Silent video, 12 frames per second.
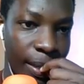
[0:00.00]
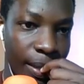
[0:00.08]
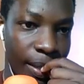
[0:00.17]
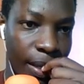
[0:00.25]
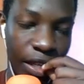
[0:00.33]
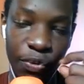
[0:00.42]

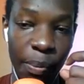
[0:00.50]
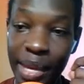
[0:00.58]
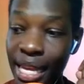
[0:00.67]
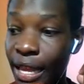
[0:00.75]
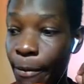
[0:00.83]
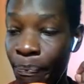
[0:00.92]
Because for
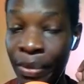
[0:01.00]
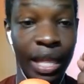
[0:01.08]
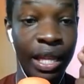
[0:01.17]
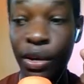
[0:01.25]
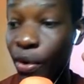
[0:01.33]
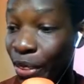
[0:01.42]
me,
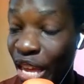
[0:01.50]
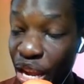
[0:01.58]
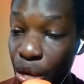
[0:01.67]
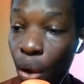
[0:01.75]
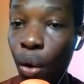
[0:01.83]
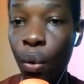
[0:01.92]
you know, they
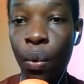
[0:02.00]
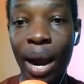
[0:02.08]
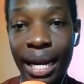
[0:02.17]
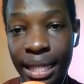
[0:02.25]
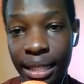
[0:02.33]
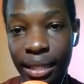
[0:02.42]
know
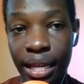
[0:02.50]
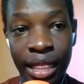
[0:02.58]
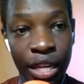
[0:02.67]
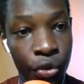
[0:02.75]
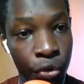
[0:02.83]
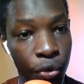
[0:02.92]
what
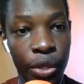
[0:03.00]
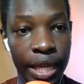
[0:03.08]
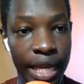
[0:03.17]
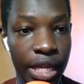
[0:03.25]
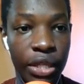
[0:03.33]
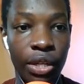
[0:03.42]
the truth
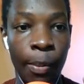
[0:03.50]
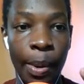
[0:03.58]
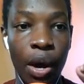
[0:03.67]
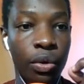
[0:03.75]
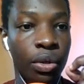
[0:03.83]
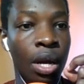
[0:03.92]
is
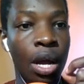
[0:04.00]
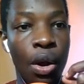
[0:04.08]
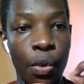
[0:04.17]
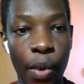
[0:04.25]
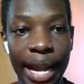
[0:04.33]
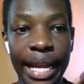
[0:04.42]
about
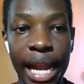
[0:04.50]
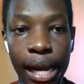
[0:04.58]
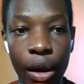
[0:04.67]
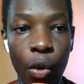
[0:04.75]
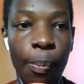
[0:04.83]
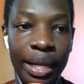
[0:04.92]
running a
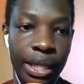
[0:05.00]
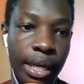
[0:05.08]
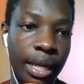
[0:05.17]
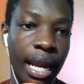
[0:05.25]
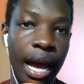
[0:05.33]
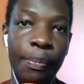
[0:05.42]
low budget
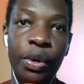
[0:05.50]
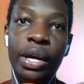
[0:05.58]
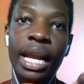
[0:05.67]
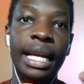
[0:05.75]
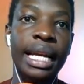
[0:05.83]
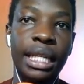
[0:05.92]
club. You're
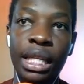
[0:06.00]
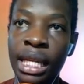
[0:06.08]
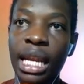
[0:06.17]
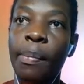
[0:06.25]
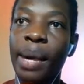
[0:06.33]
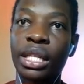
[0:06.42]
gonna get
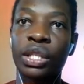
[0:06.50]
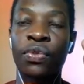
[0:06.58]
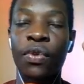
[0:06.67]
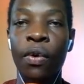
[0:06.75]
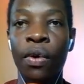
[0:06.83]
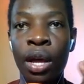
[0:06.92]
Tielemans
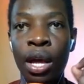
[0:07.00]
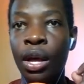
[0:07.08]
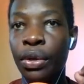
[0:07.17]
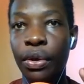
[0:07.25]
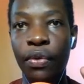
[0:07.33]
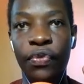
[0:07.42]
for,
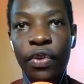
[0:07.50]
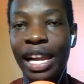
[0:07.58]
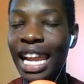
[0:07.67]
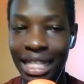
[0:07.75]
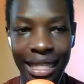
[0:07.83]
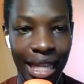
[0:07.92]
you know, for
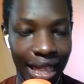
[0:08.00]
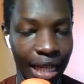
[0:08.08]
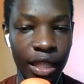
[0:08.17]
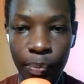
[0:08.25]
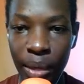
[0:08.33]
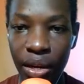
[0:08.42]
less than
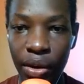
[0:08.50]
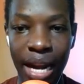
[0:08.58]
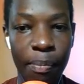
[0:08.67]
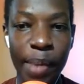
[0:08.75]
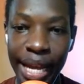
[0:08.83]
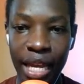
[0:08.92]
30 million
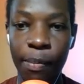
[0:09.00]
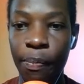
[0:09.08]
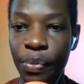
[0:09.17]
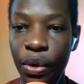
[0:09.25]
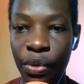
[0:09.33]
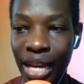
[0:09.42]
and make him,
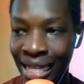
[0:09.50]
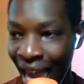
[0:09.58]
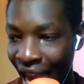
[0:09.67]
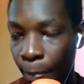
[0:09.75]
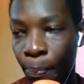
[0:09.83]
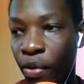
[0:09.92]
you know, that
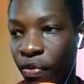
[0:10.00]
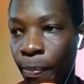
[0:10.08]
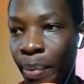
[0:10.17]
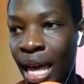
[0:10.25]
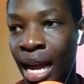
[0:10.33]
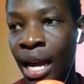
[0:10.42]
high profile
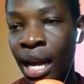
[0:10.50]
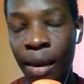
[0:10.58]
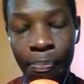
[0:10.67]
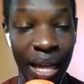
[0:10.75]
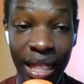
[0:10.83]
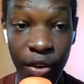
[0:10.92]
player,
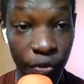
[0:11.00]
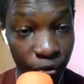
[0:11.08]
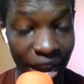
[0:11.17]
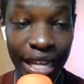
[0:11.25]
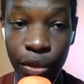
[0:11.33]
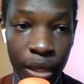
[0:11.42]
and then
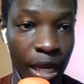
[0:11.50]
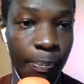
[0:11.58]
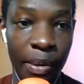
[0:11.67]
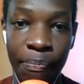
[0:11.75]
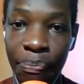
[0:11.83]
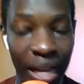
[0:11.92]
fight to keep
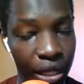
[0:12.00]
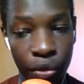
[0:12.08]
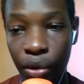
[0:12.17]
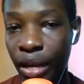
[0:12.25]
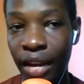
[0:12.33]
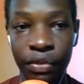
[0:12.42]
him. That's
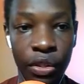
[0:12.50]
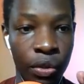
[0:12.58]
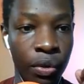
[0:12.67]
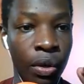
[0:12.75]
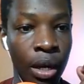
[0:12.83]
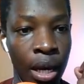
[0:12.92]
all you have to
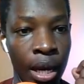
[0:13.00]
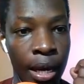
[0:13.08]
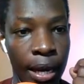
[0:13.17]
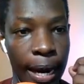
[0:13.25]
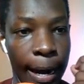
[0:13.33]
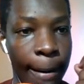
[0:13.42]
do.
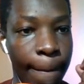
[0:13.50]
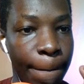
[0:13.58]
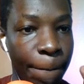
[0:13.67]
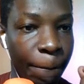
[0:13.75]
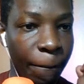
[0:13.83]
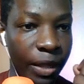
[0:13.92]

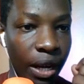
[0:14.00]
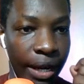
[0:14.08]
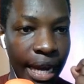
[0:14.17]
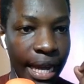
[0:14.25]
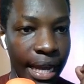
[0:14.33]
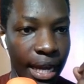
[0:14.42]

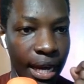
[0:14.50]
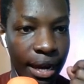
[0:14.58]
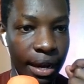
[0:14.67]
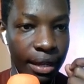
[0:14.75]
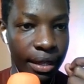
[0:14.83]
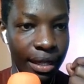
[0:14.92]
Okay.